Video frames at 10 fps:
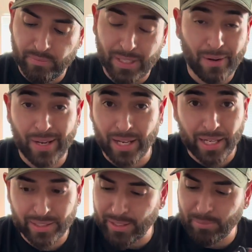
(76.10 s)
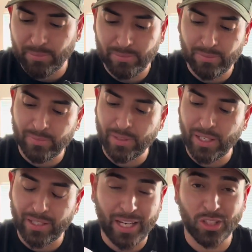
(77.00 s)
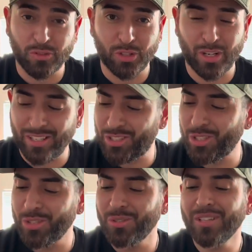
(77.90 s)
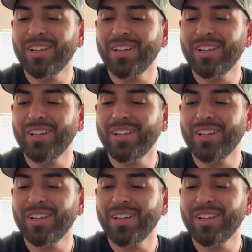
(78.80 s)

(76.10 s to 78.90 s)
now I got them at the age of 32.